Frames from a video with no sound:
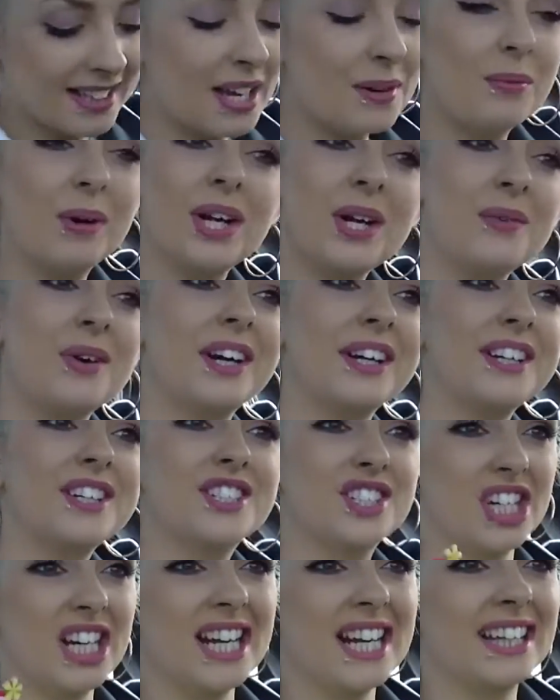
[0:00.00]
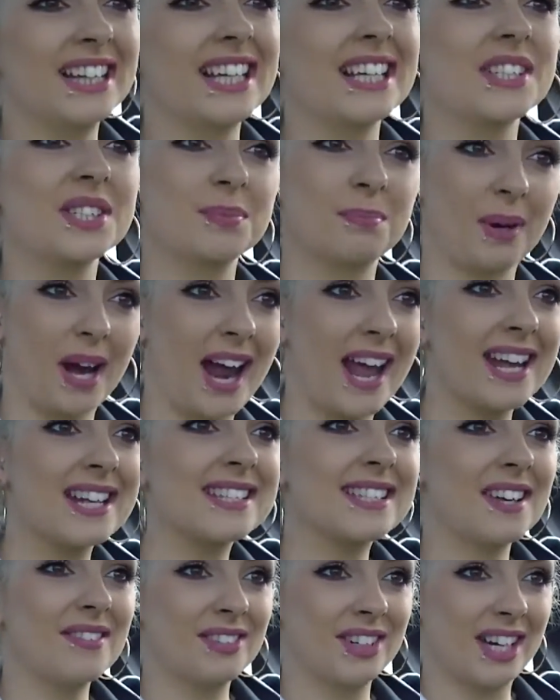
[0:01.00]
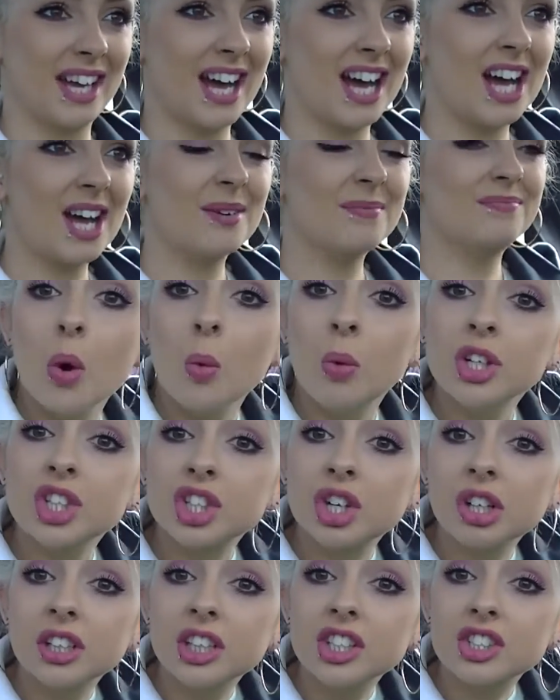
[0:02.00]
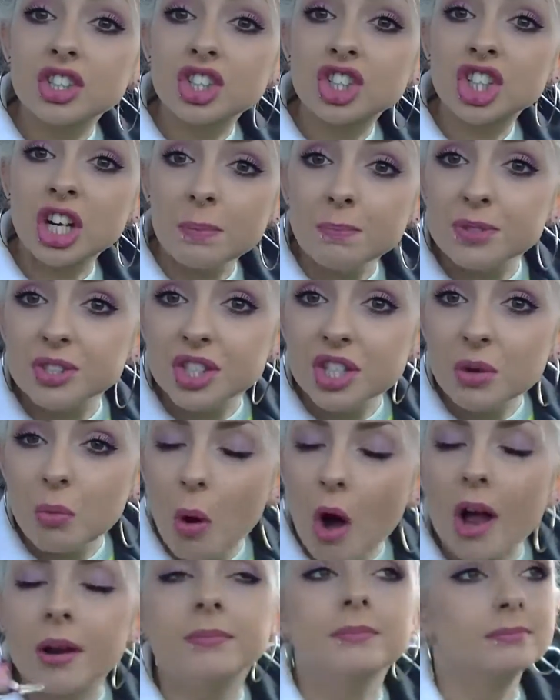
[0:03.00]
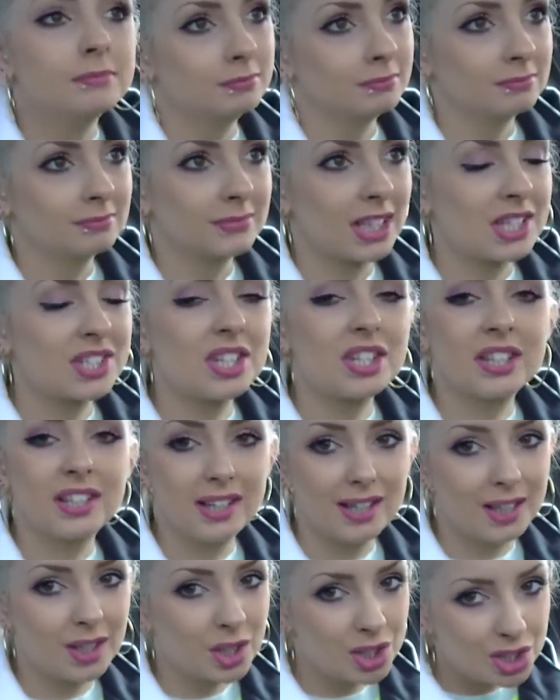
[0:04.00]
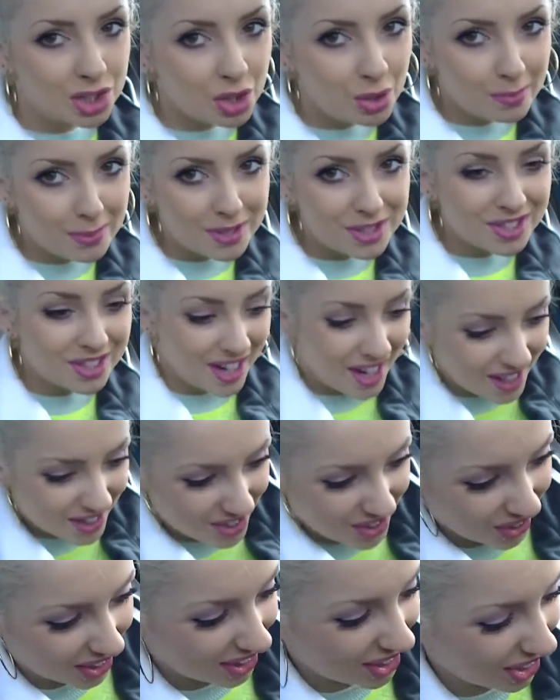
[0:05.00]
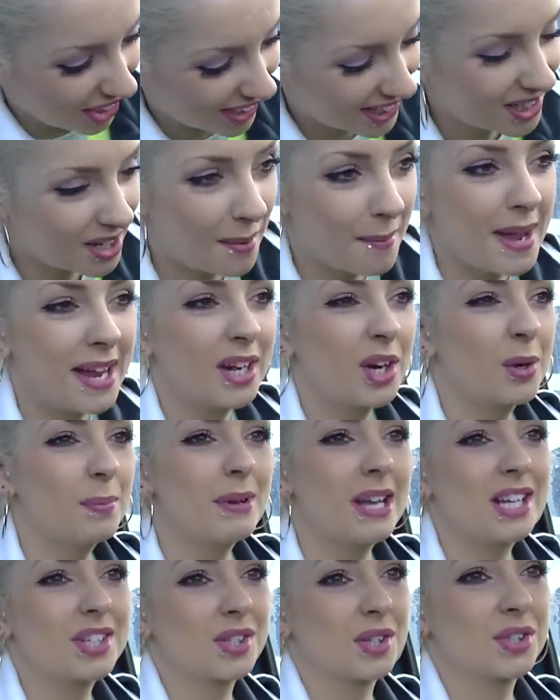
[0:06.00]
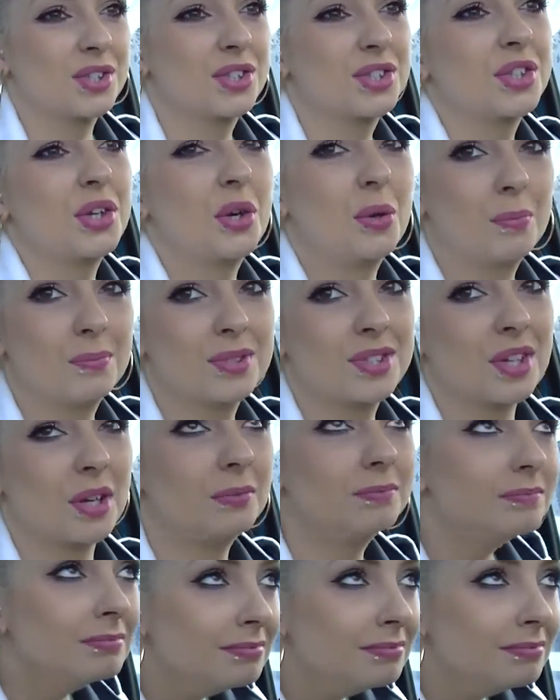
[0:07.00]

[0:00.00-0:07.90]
then what do you want to drink? Like Sprite, 7-Up? Which cookies or chips do you want? I said, can I get a soup instead? So I got a tomato basil soup. So